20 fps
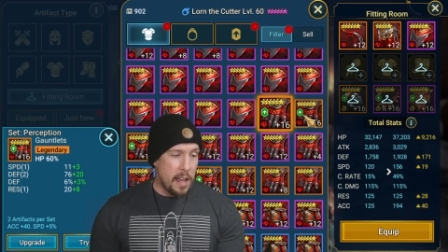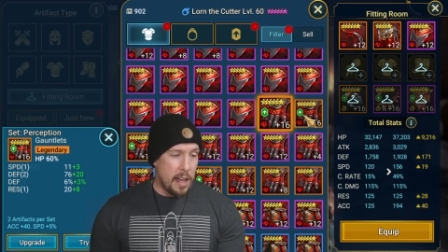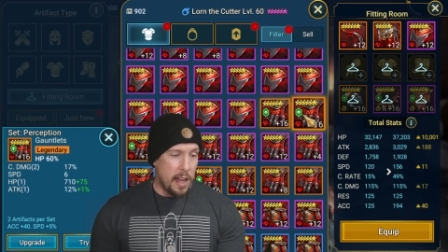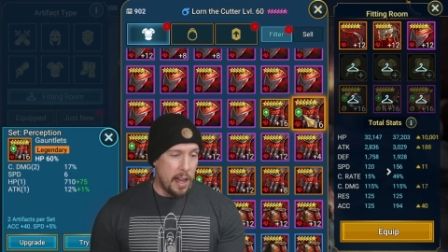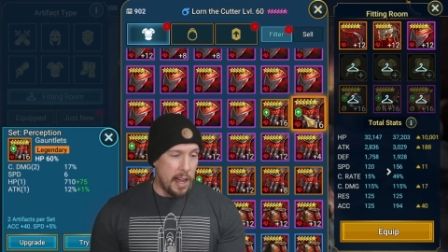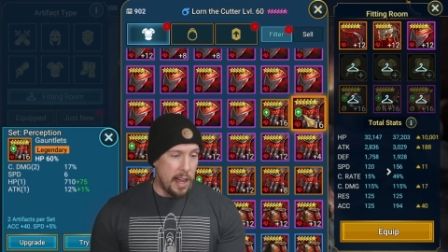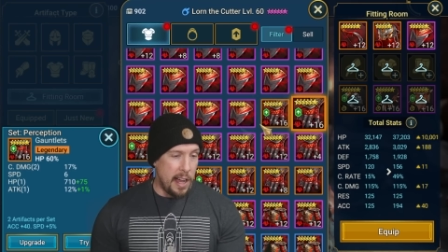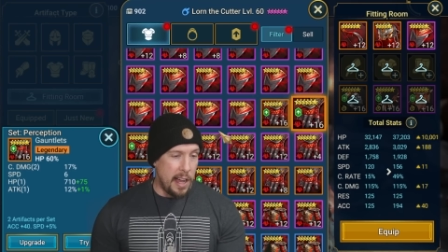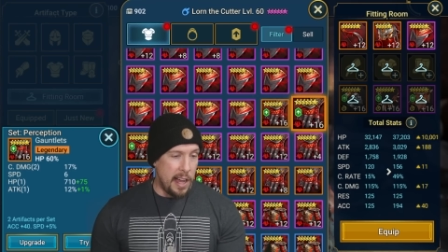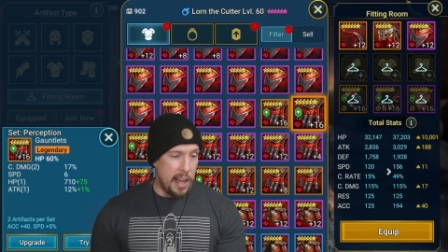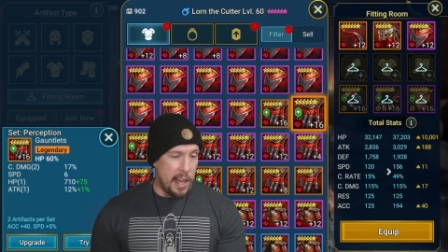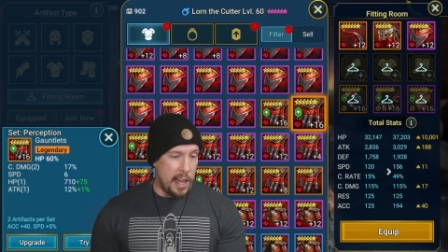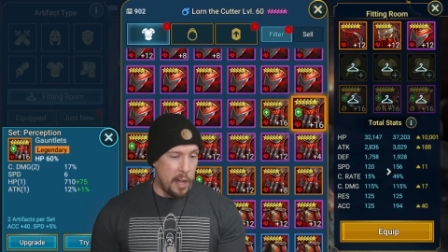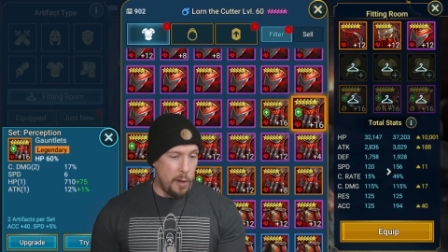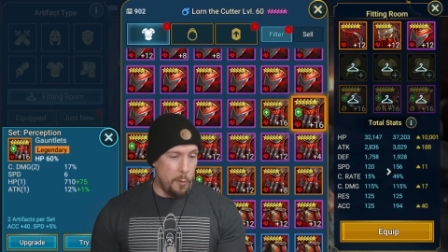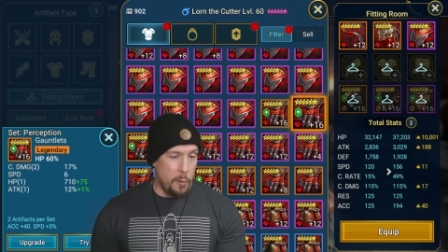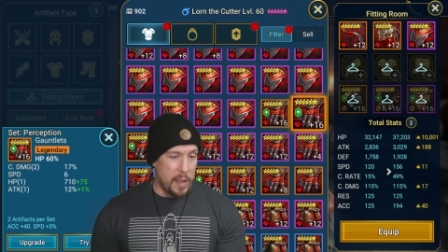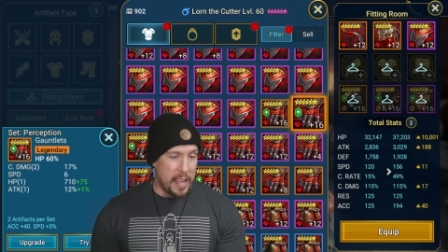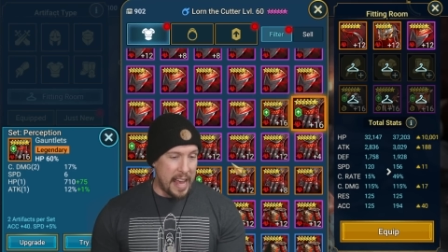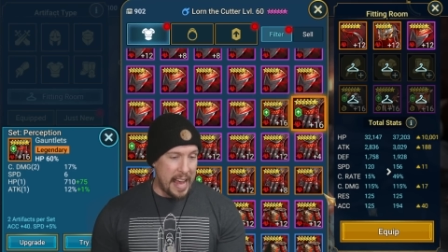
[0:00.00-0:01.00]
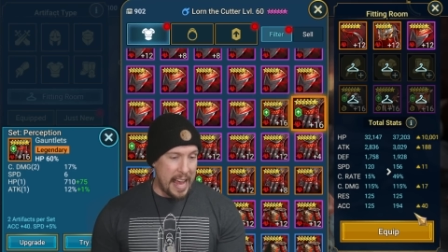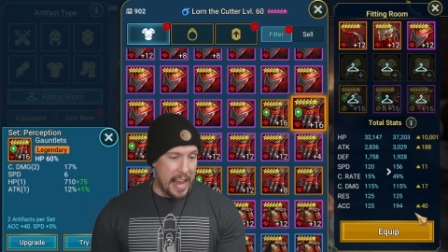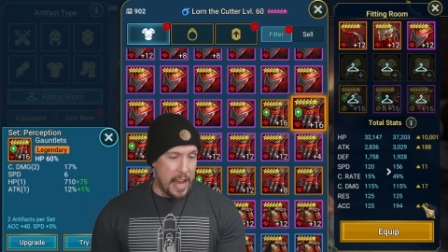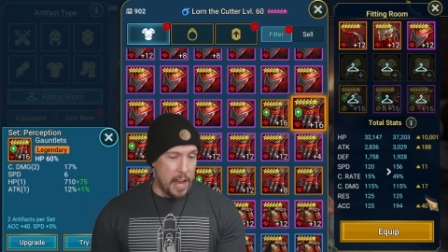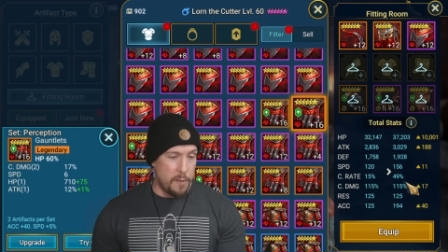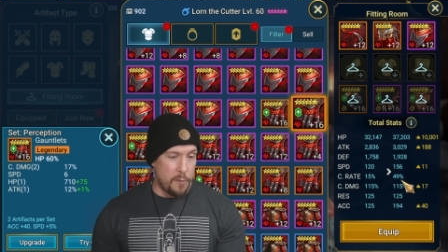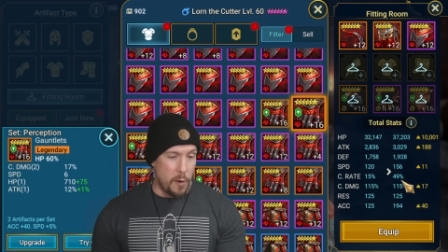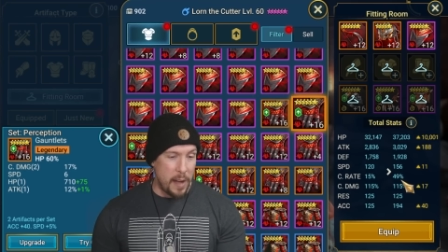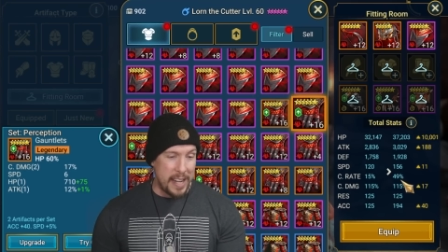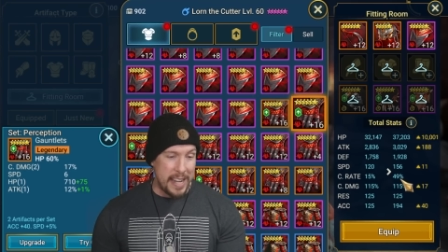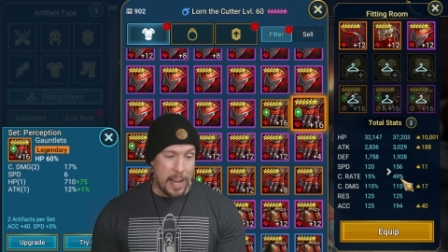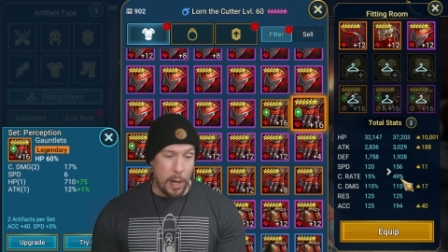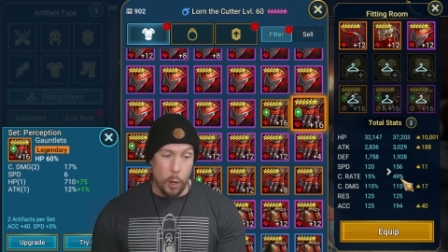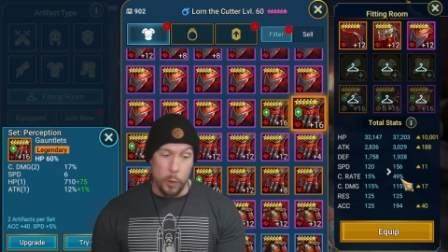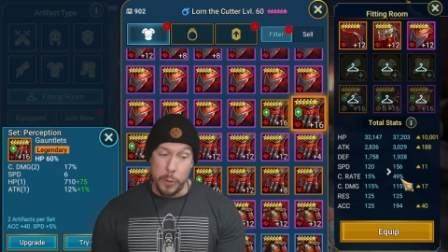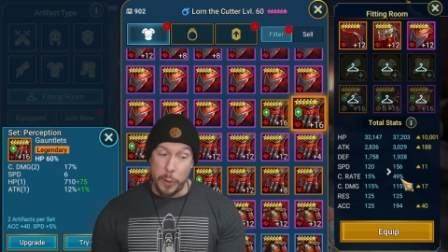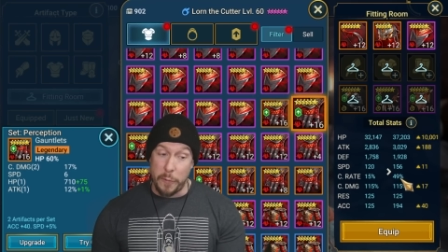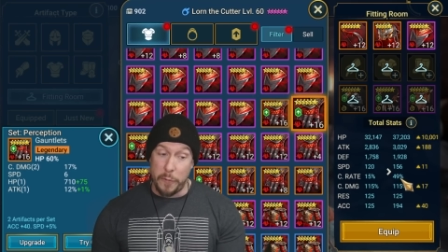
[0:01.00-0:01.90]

We have right now only